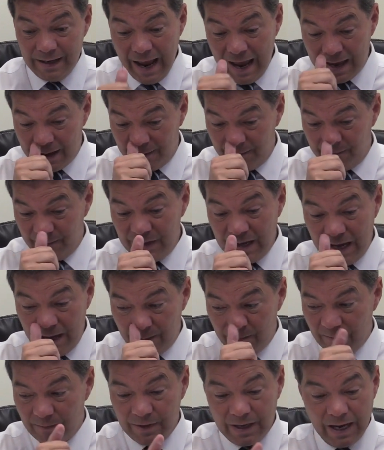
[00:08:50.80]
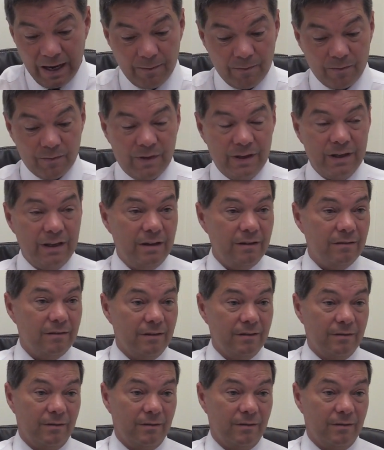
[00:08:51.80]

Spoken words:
Yeah. The